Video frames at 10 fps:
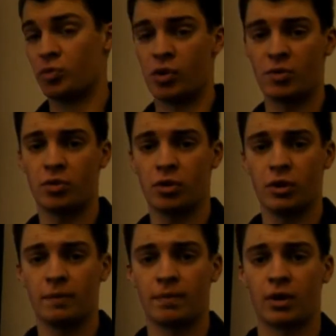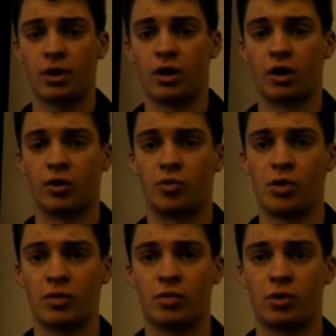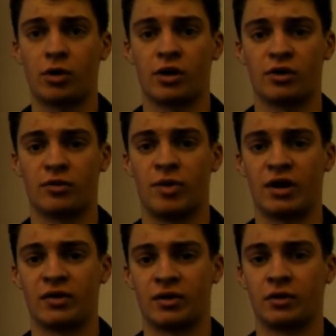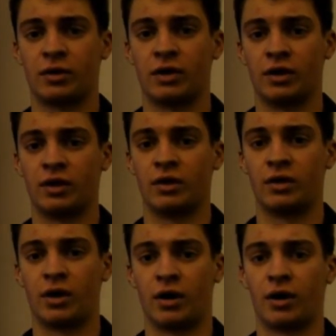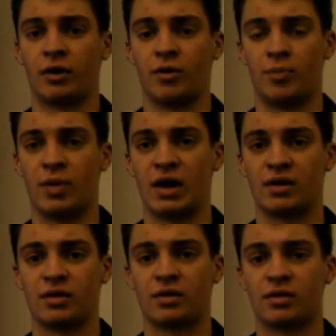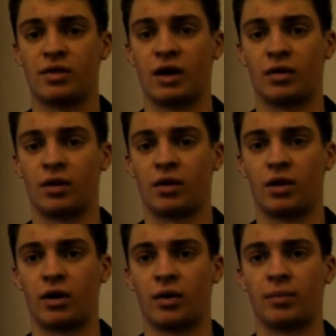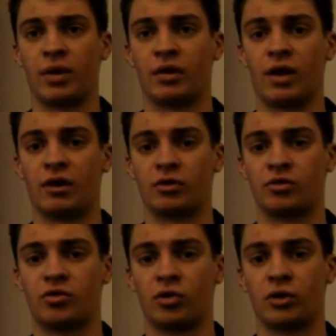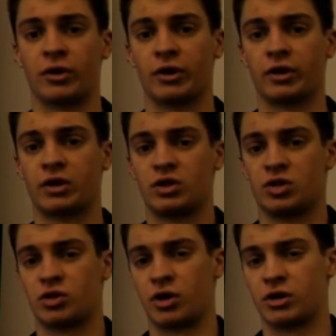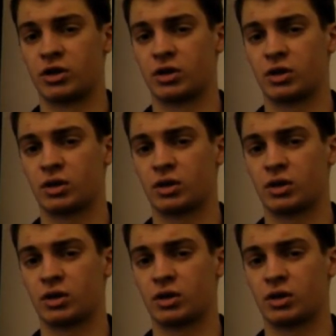Breadboard. The breadboard is basically the base that allows for construction.